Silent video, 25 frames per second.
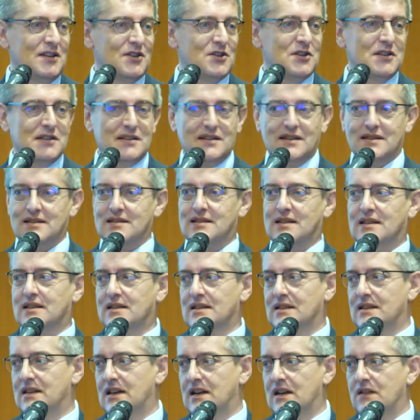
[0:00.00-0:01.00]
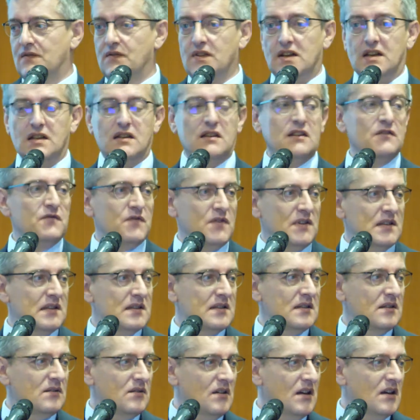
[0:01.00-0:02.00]
teaches us that there are very
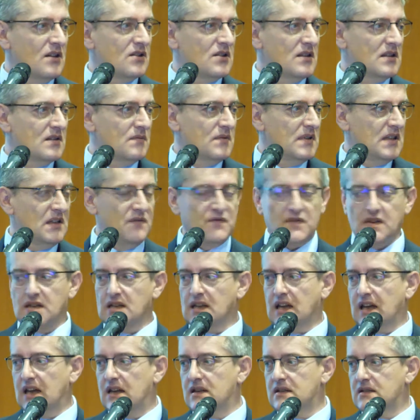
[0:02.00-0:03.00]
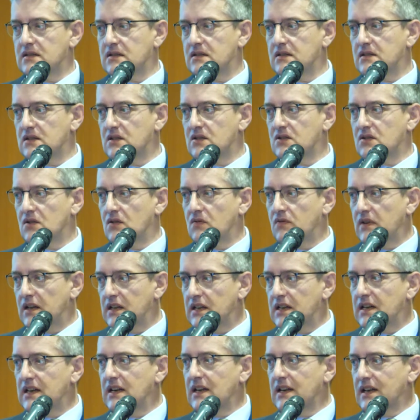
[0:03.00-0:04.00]
different situations with different cancers. So
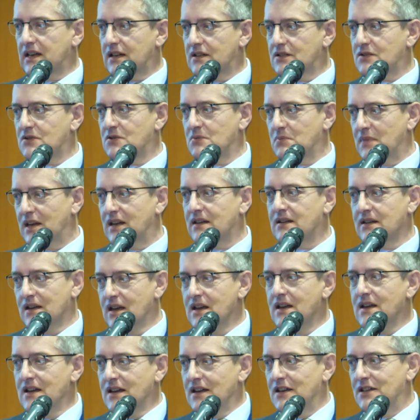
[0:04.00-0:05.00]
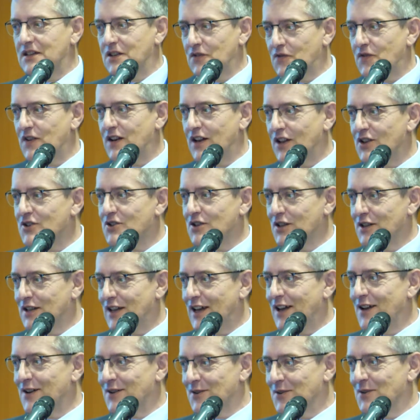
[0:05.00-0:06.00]
one really has to make a differential
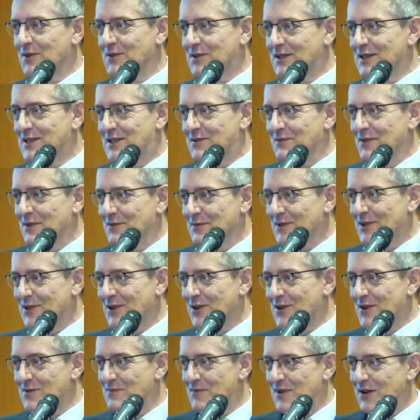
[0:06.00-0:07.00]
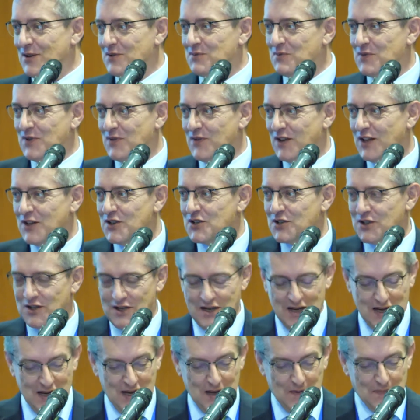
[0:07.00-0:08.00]
diagnosis when we talk about
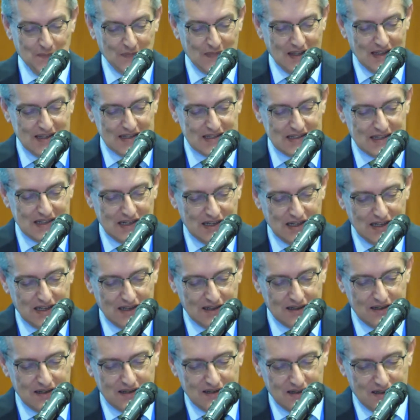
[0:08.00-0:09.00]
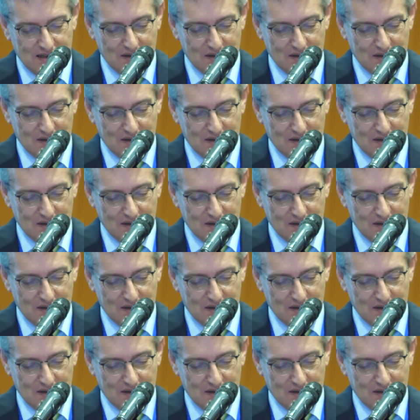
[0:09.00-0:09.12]
prevention and screening